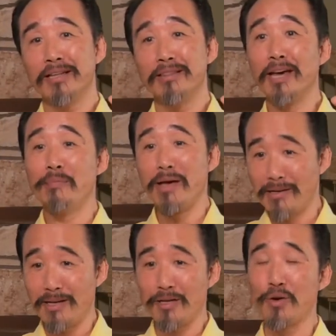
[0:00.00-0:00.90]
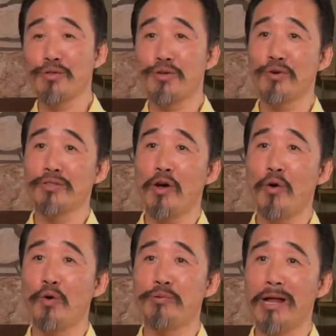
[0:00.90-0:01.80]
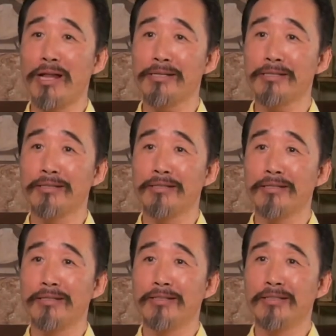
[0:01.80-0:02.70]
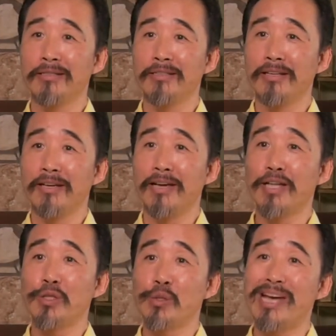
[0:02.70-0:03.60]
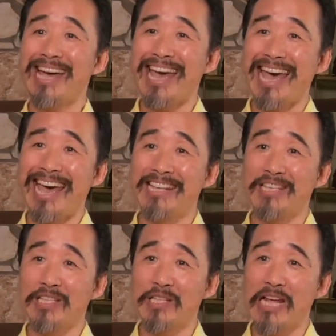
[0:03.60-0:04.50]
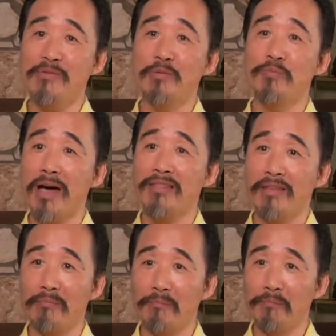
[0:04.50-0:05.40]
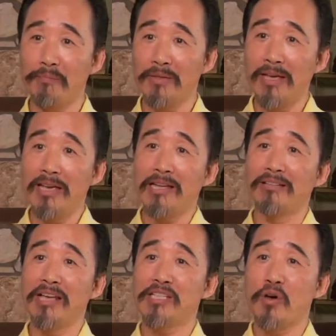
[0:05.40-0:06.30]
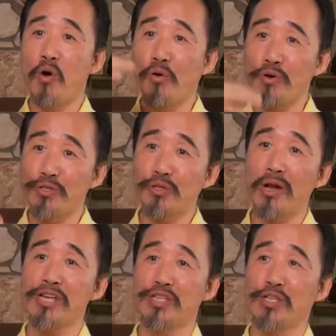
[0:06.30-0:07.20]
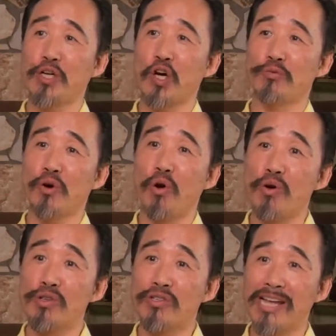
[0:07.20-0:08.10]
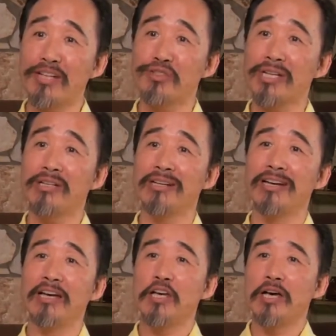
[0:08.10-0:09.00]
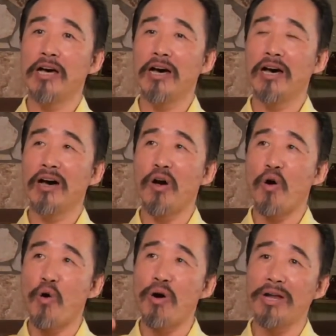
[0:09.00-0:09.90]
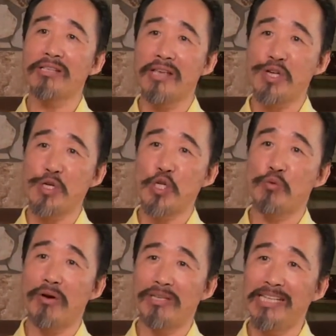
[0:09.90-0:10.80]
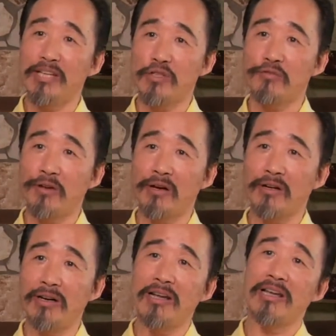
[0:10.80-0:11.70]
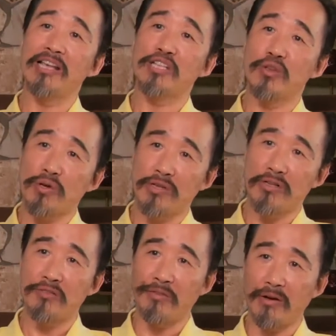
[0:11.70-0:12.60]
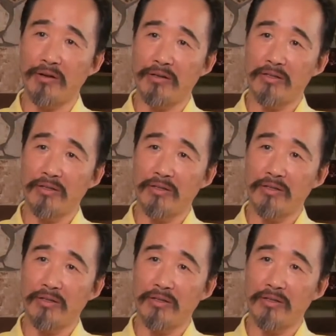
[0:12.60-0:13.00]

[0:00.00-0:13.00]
they basically control the whole planet. And we are enslaved by them. This whole structure of concentric organization of ideosphere and social sphere,